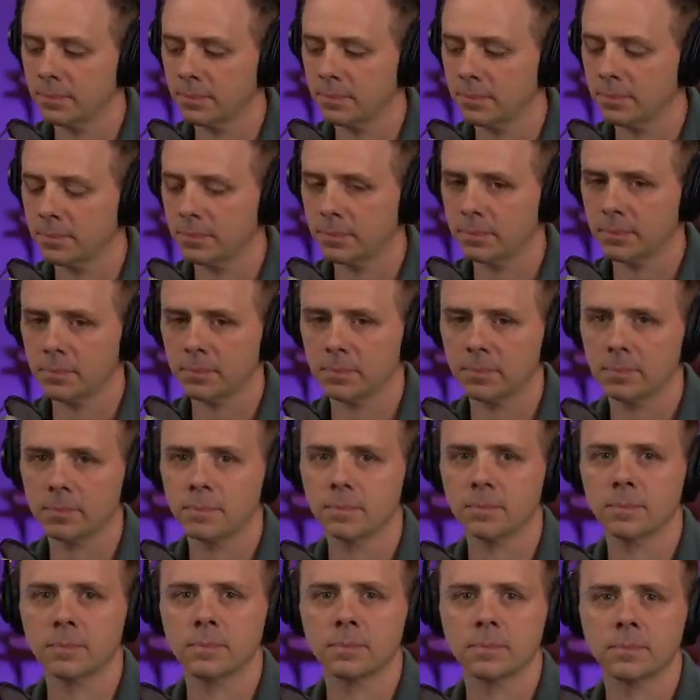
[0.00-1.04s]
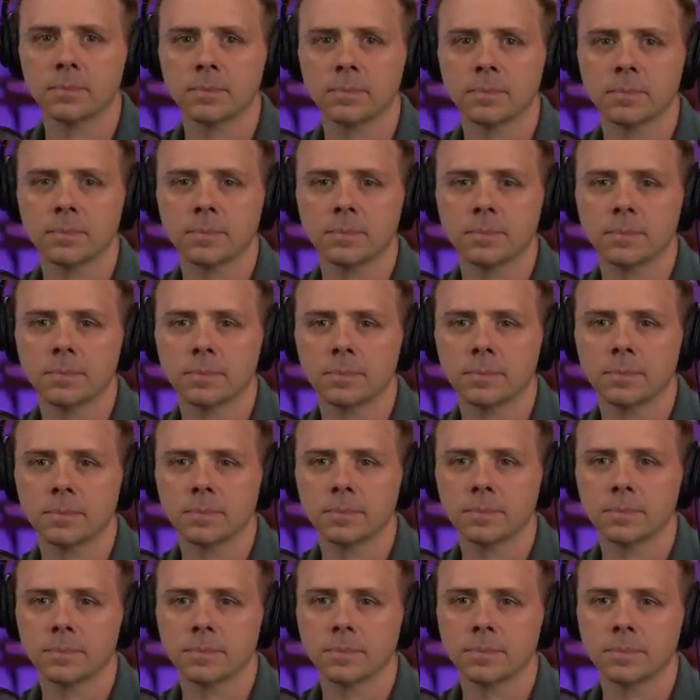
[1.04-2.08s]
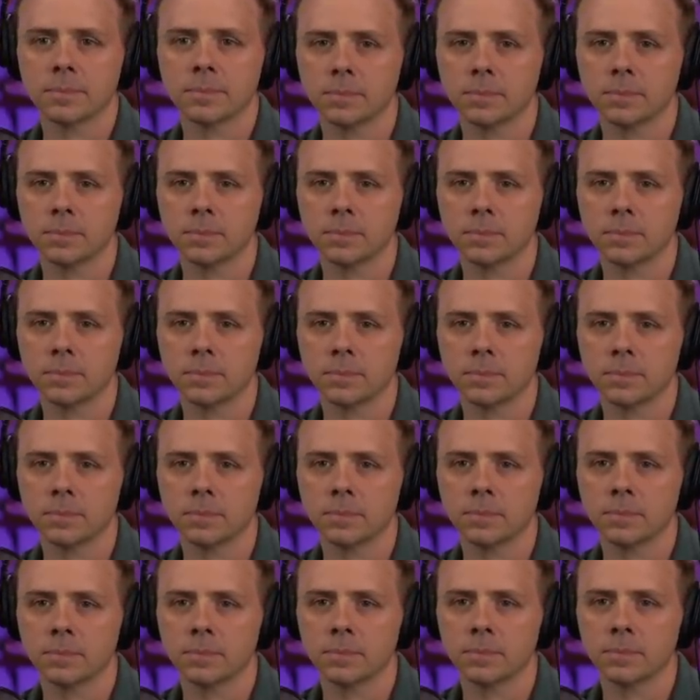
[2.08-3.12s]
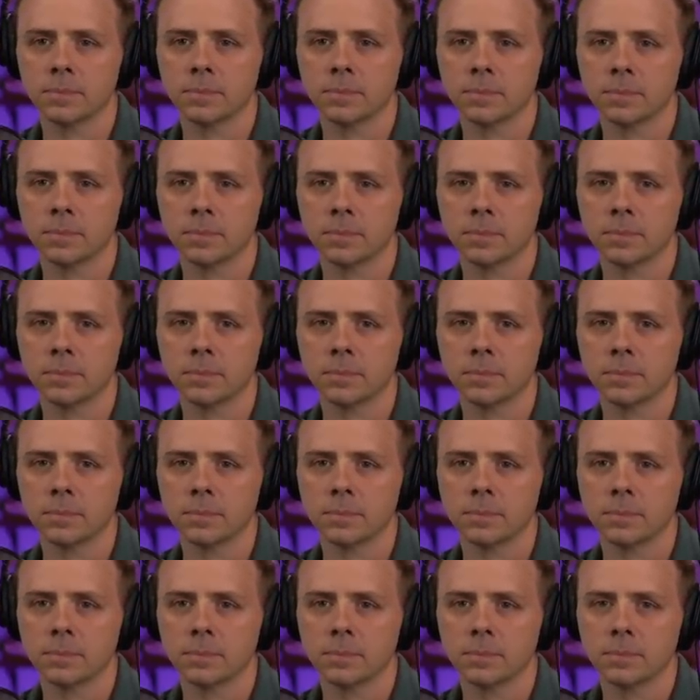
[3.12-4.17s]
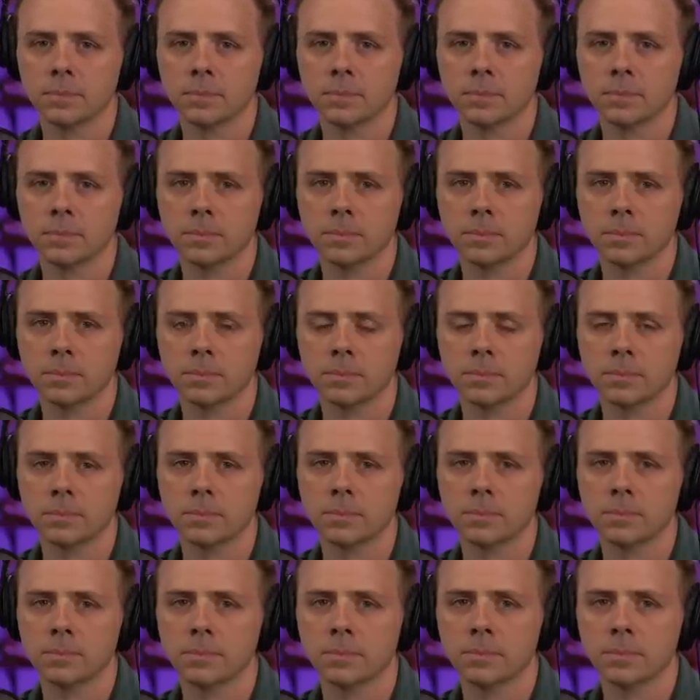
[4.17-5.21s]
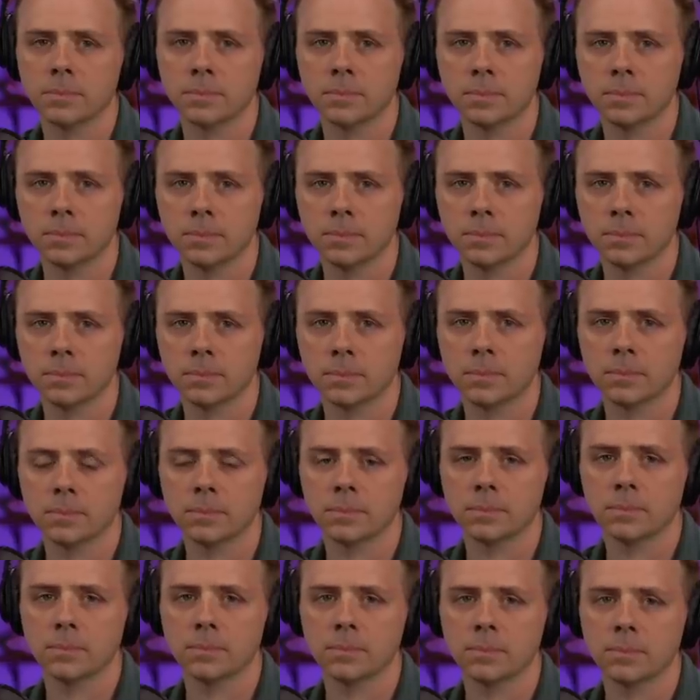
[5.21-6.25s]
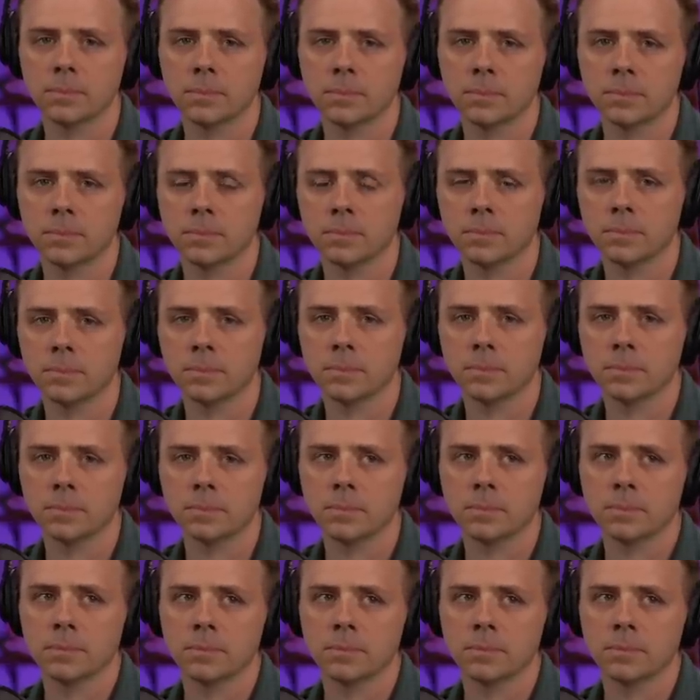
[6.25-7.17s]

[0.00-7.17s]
This person isn't speaking.